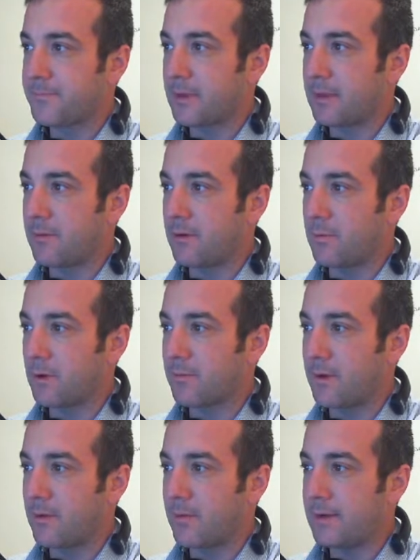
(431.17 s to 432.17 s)
I'm going to work
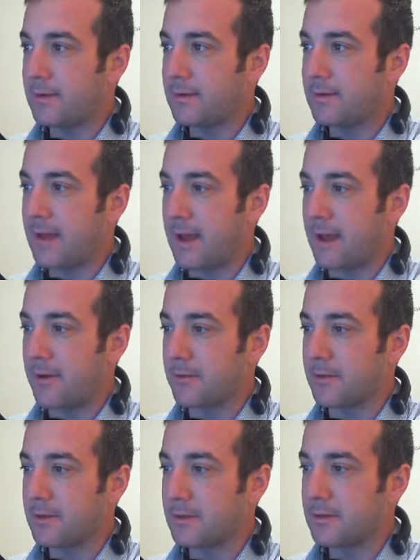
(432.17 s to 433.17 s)
my way down,
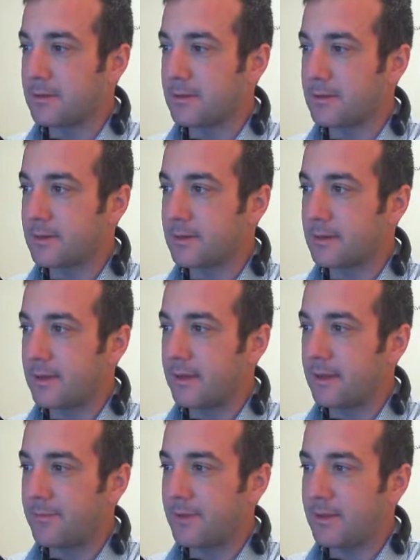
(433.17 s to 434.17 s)
and
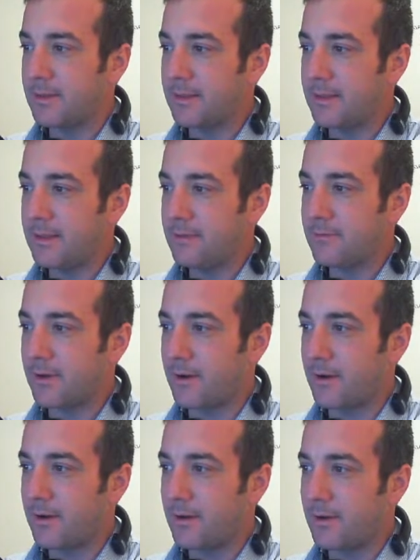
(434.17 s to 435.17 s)
I'm going to leave
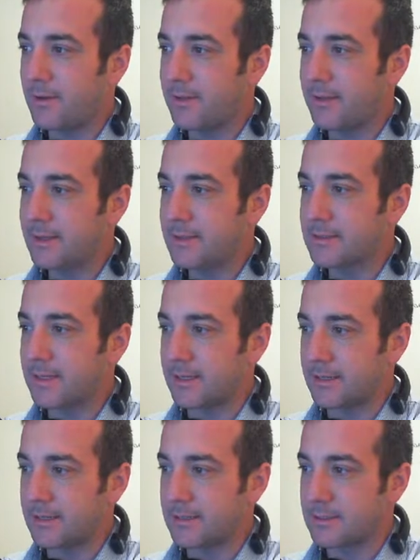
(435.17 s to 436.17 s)
all these
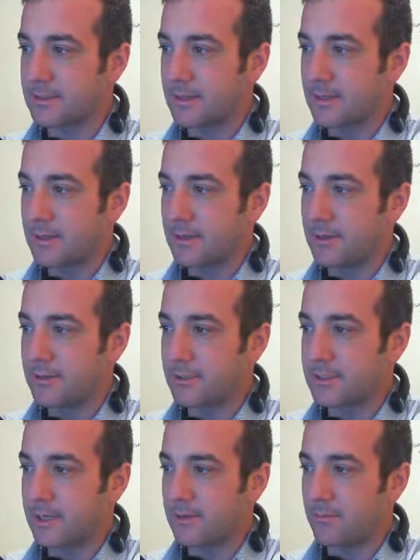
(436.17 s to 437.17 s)
kids who
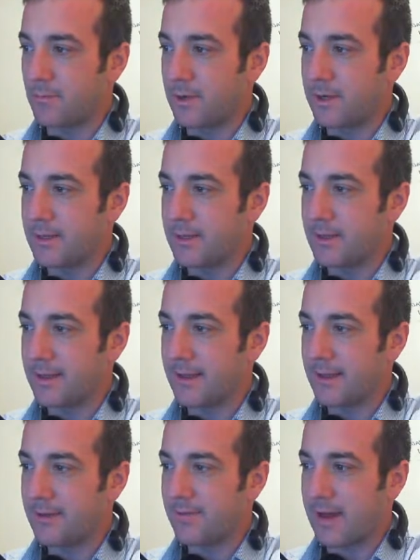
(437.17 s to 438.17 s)
just said 1
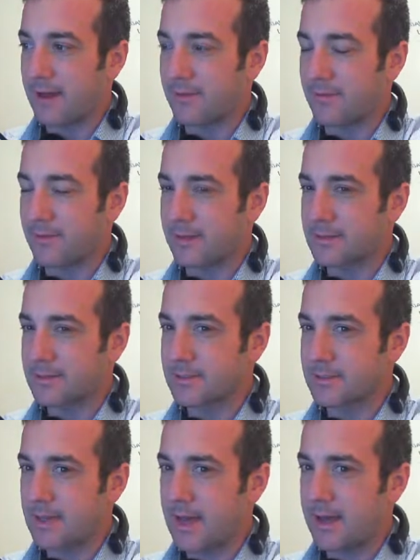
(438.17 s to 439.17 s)
kind of out of this,
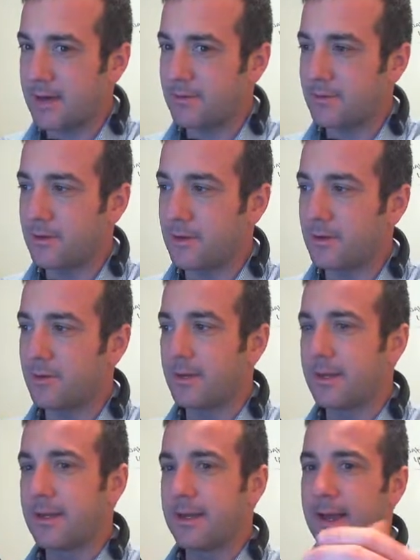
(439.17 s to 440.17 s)
because I don't know
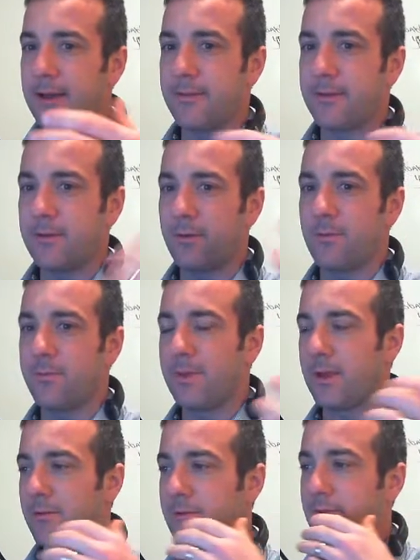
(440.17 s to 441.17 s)
what would be
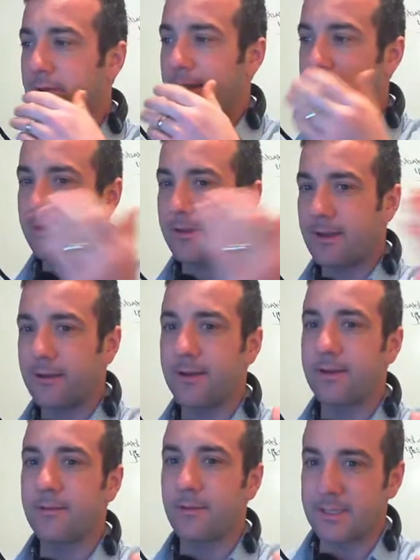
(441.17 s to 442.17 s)
going through their head there,
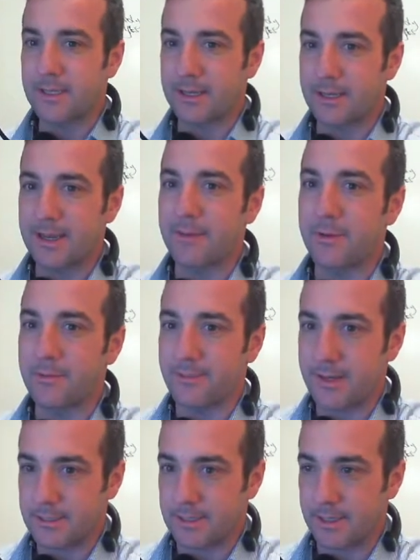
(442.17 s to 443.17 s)
and once again, I'm
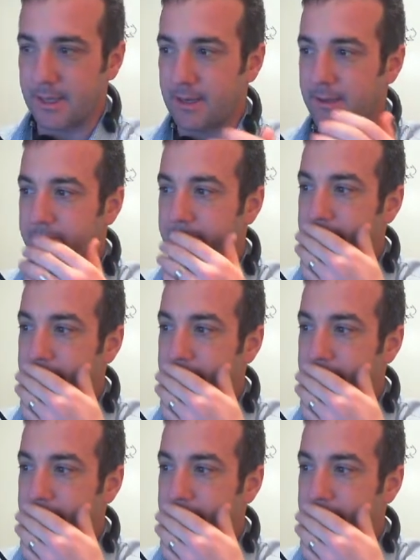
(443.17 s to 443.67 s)
investigating.